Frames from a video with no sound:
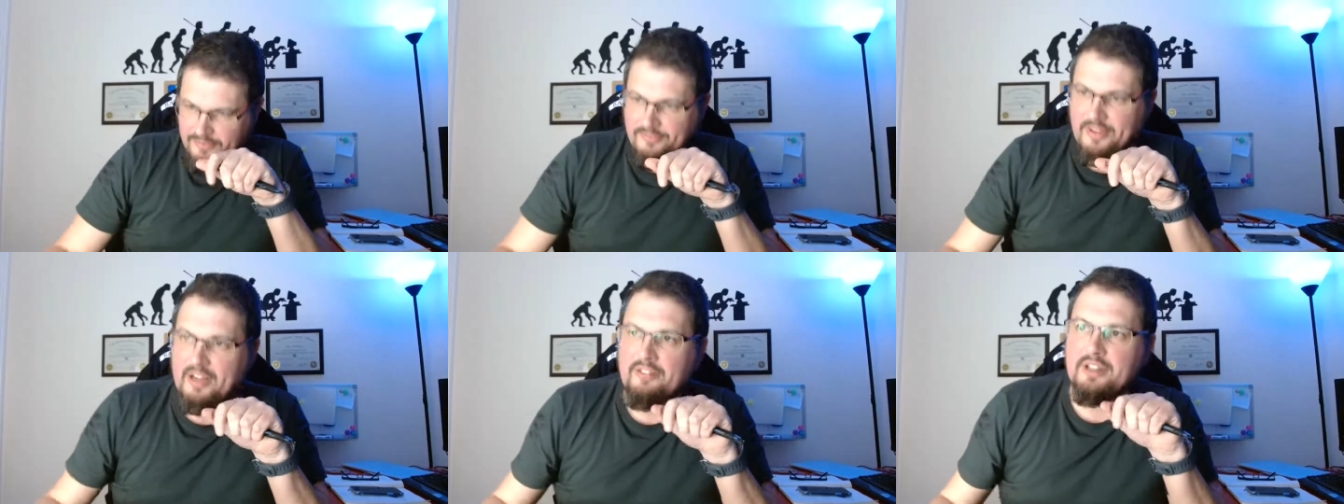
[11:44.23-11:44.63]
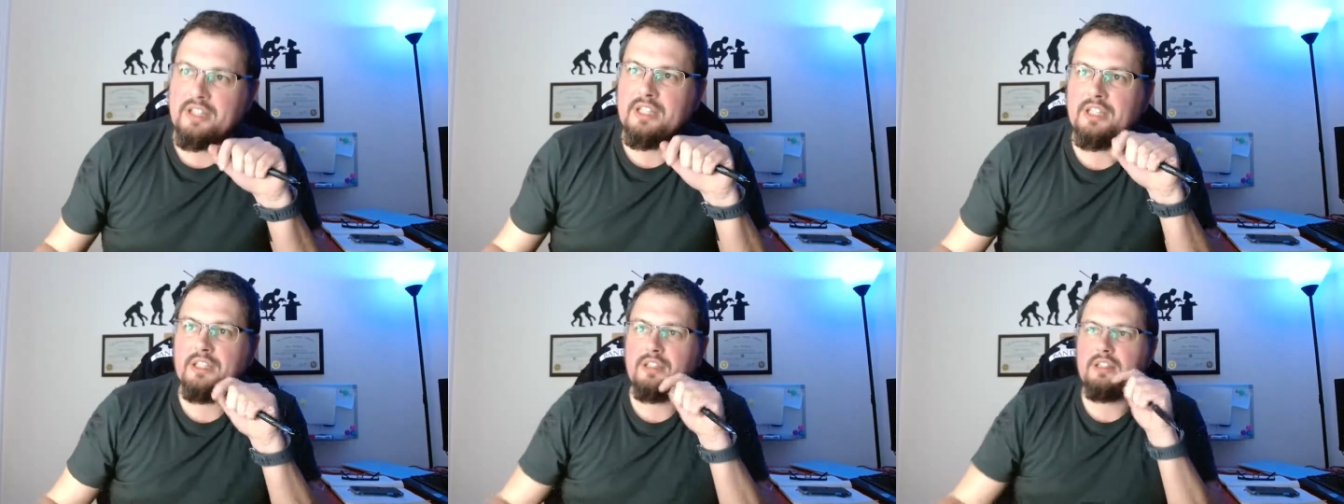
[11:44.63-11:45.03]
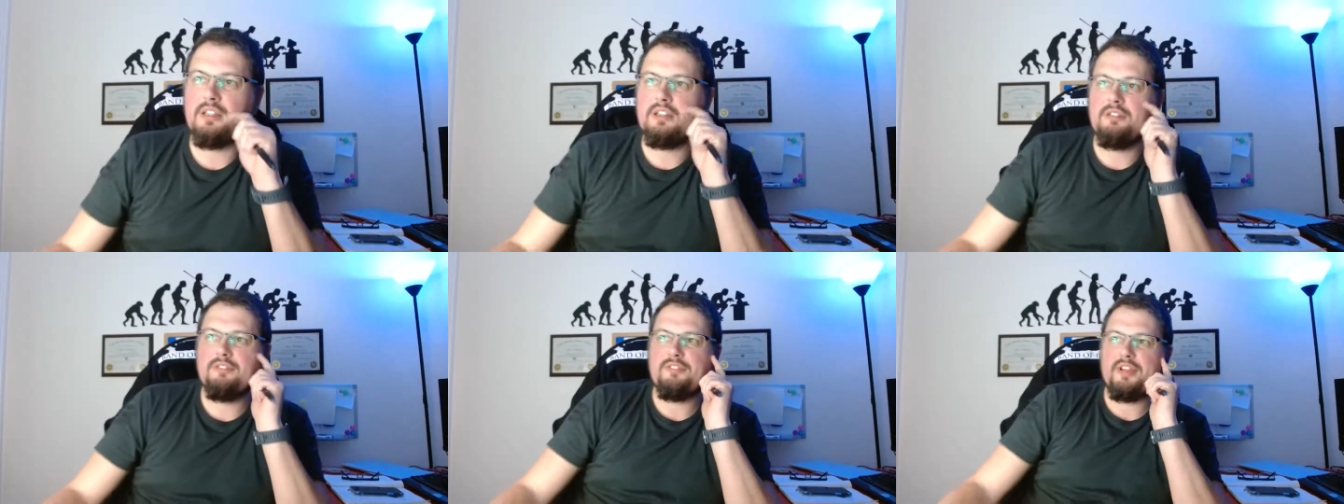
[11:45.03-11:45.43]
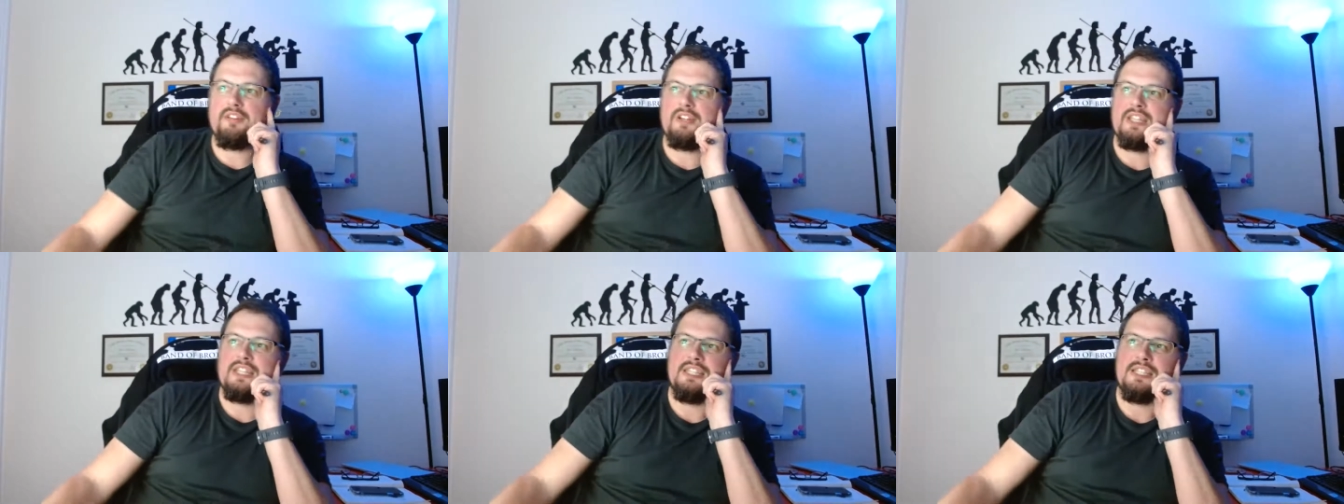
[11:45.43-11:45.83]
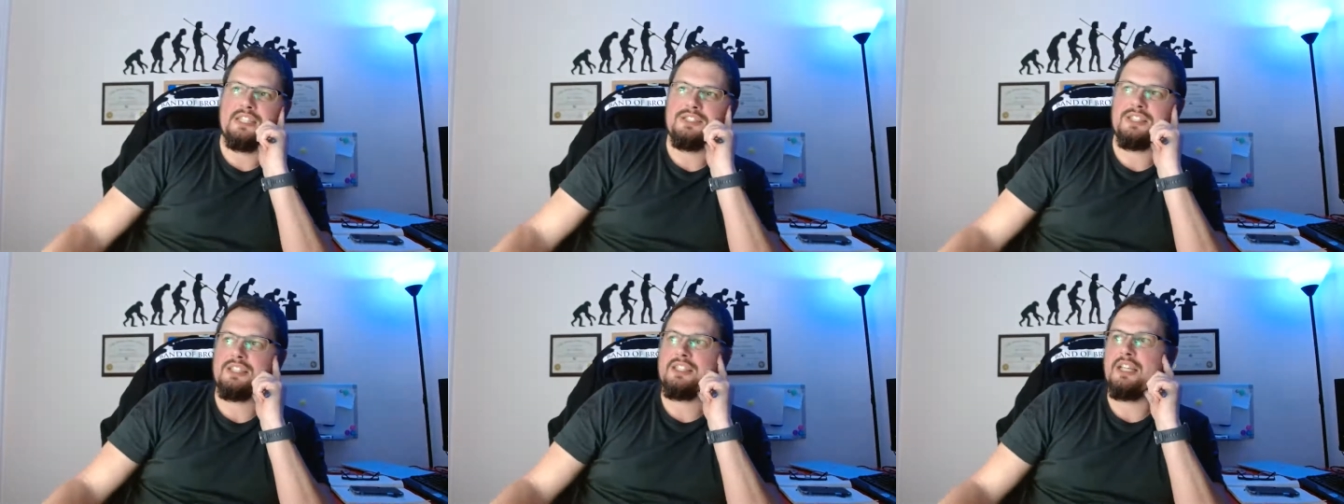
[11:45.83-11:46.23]
very, very
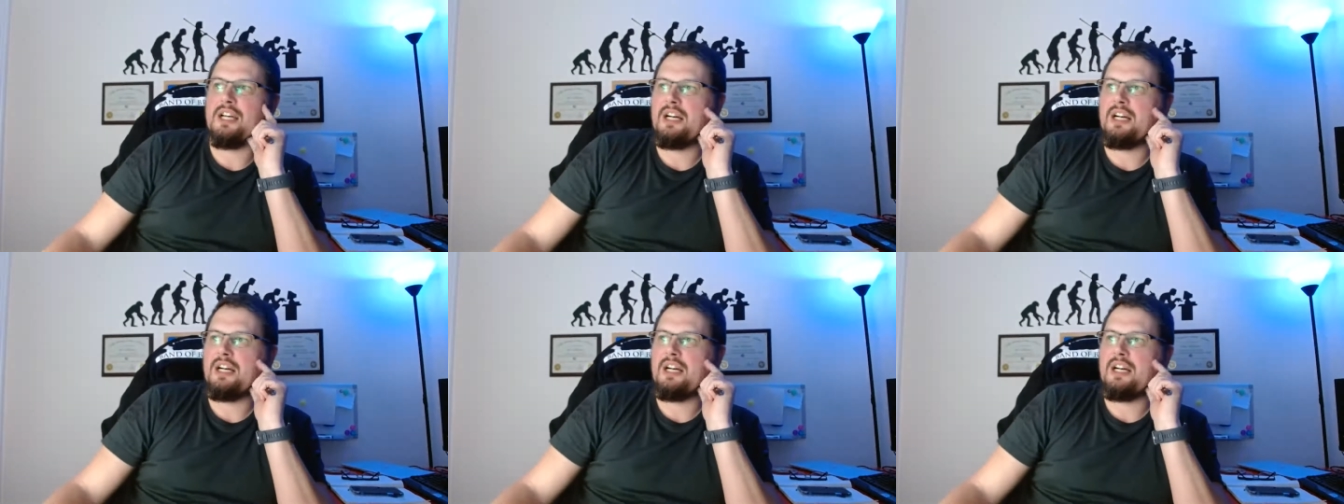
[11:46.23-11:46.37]
easy,